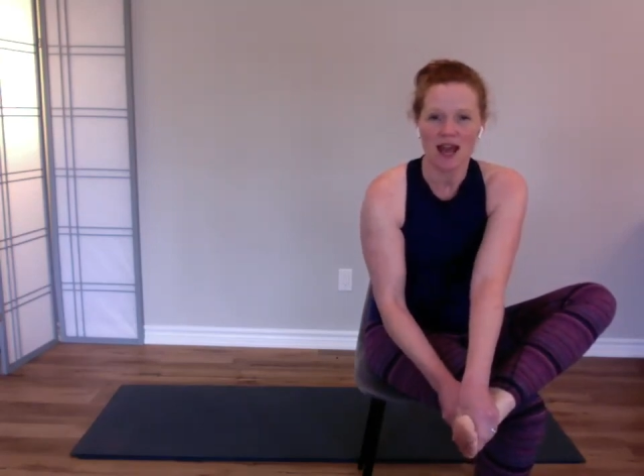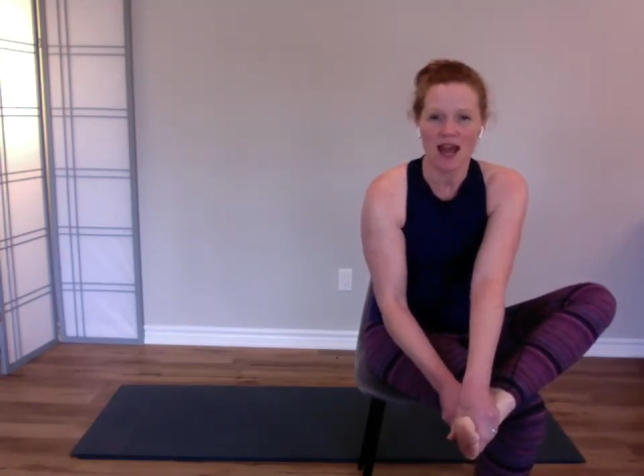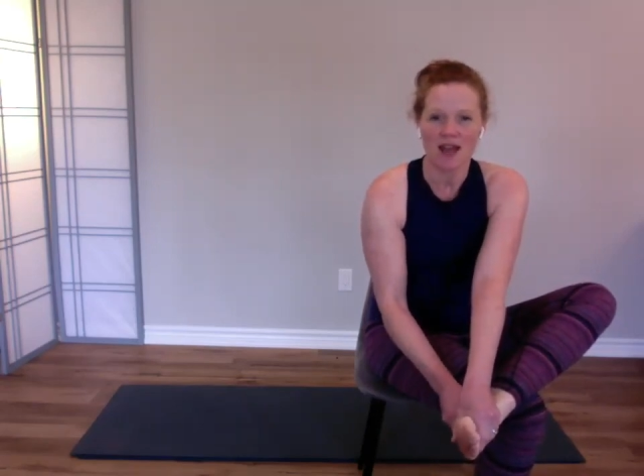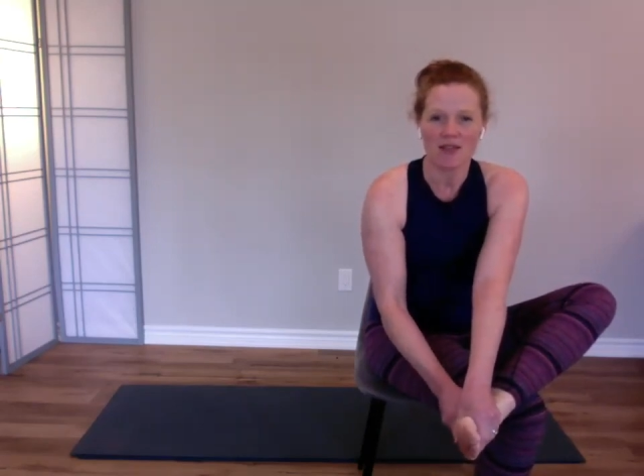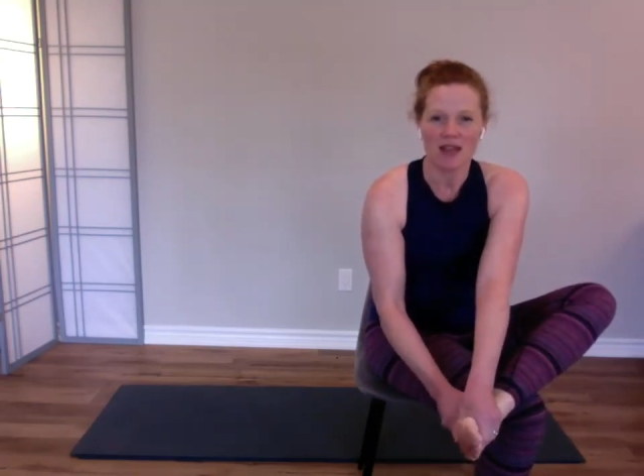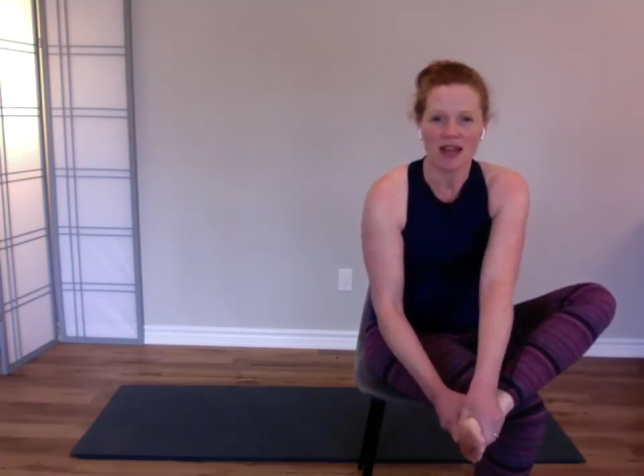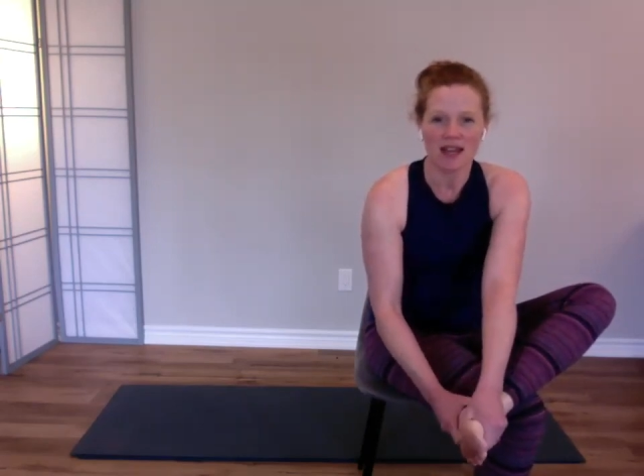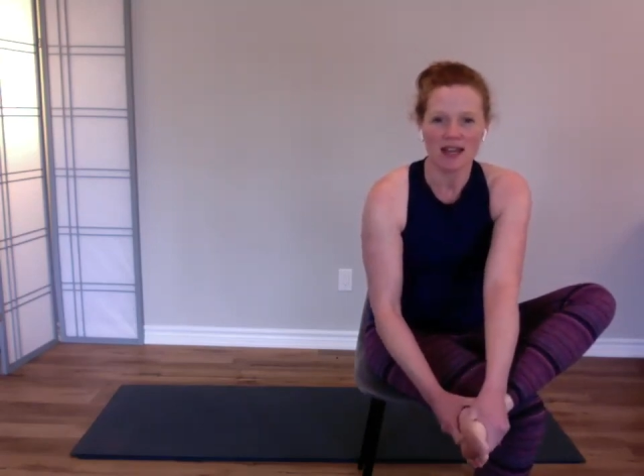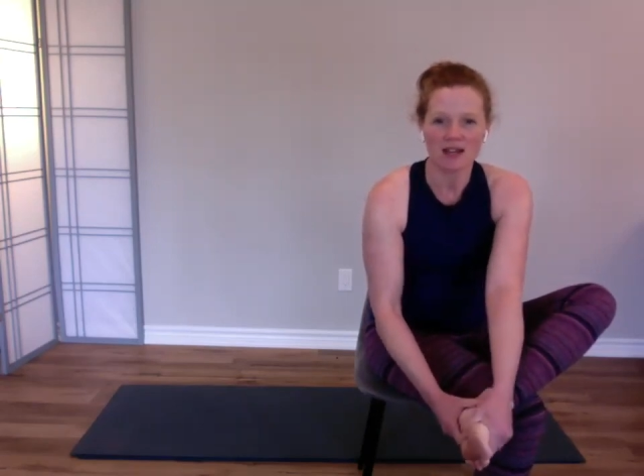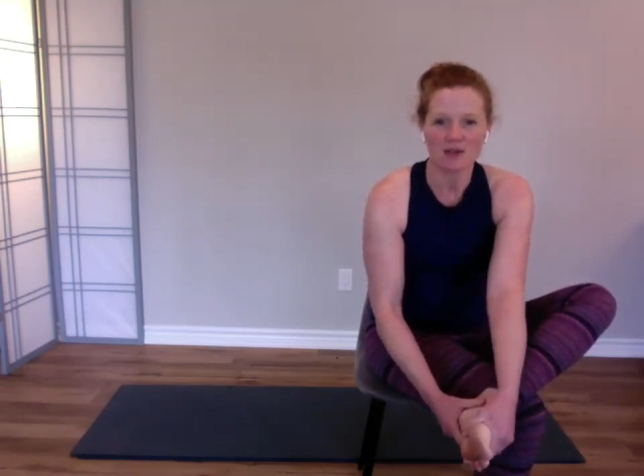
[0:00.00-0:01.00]
And
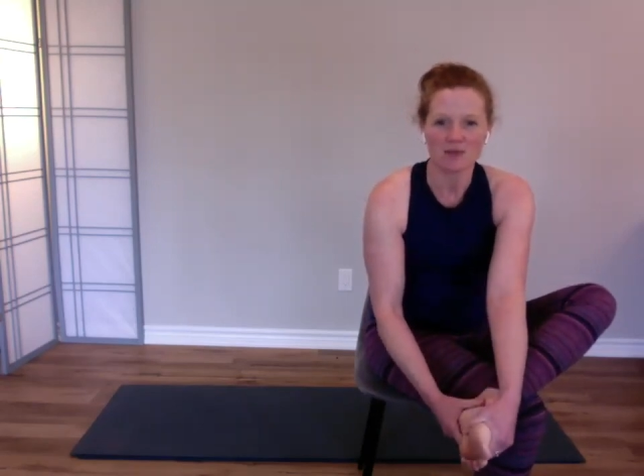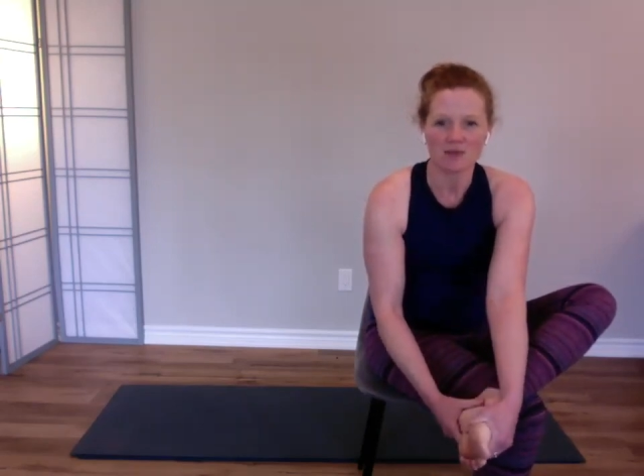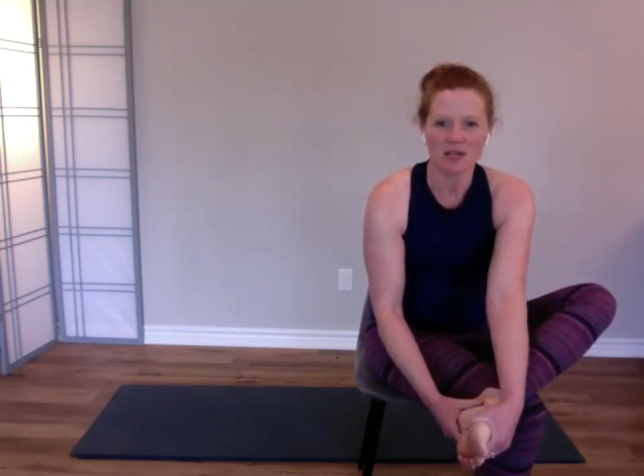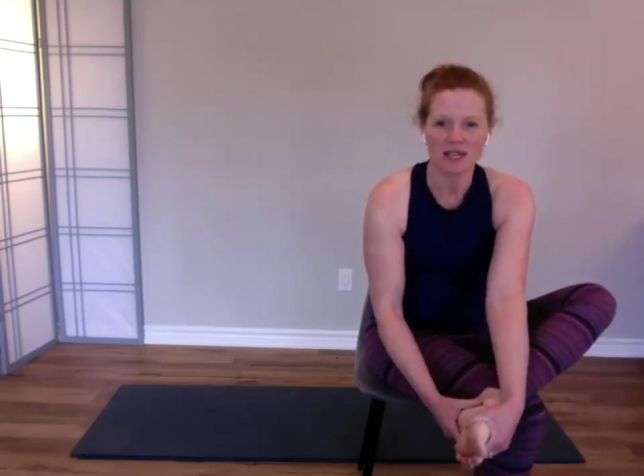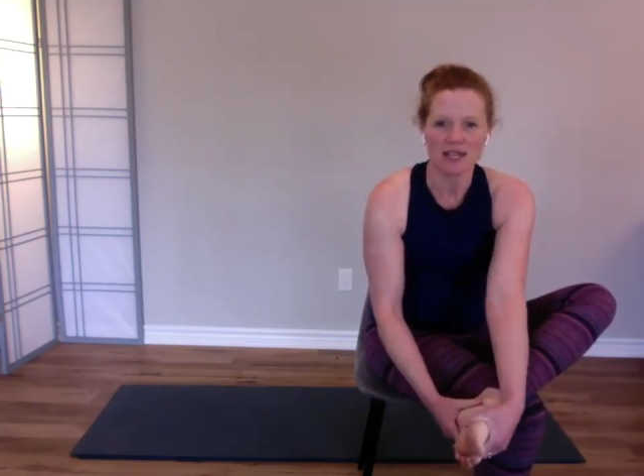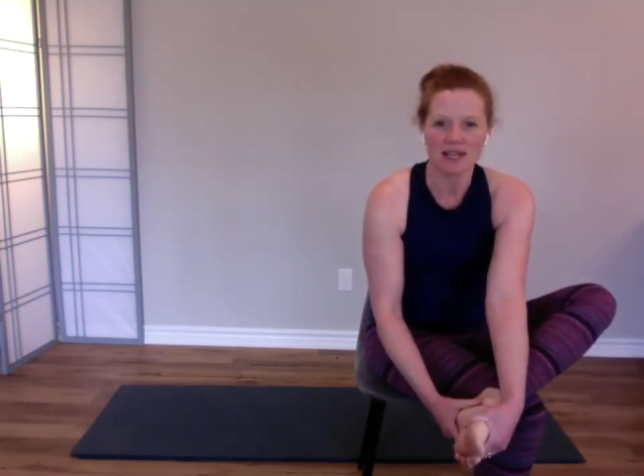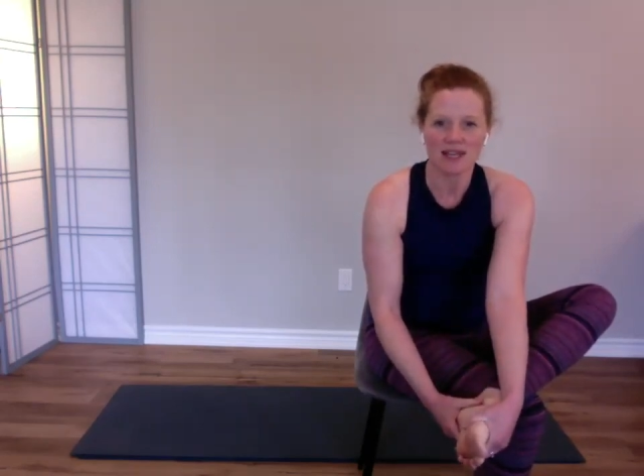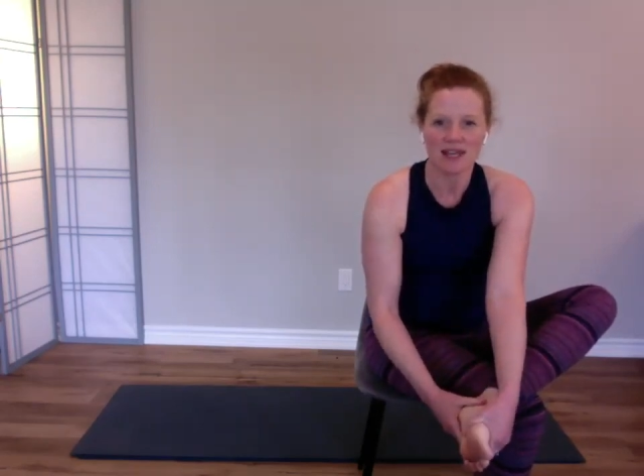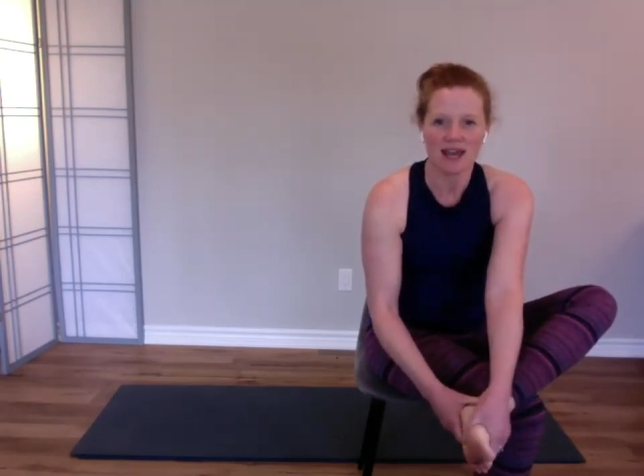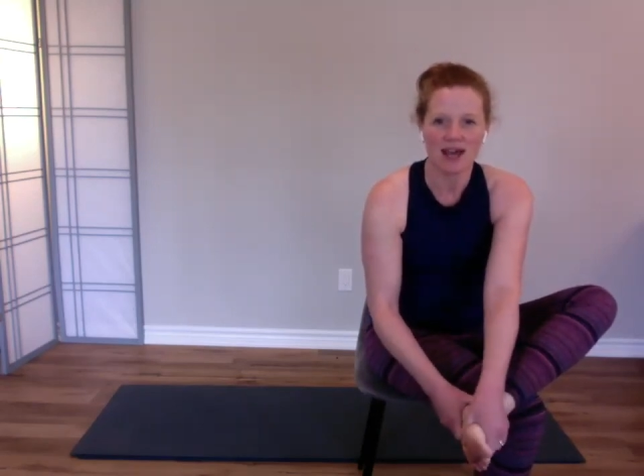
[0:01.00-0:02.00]
then
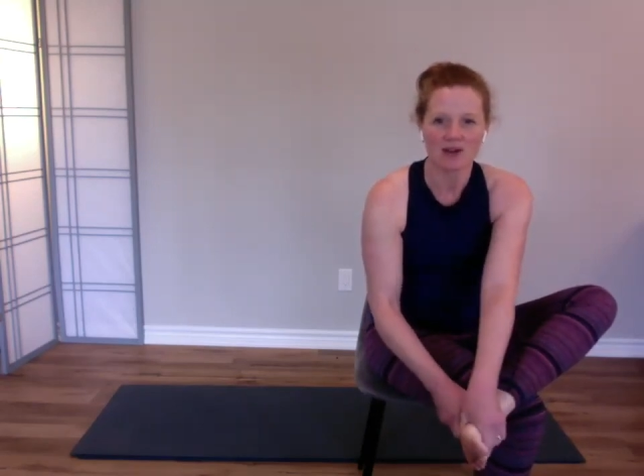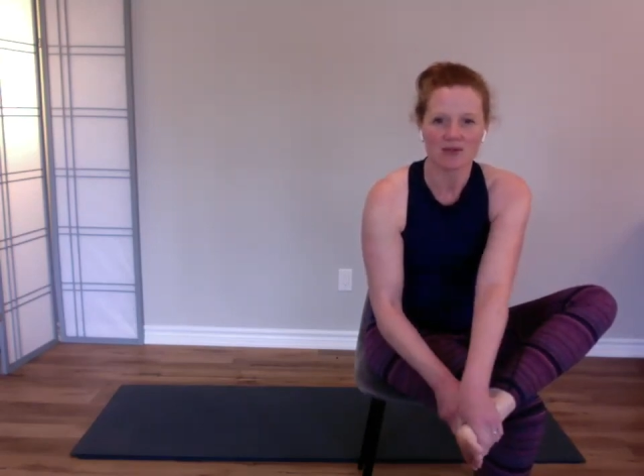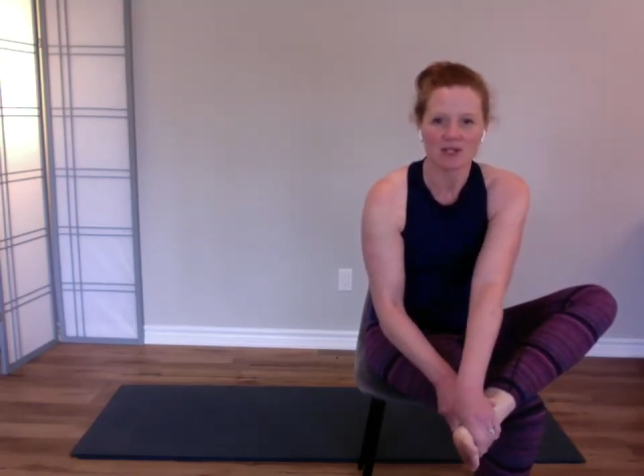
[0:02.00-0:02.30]
wringing out,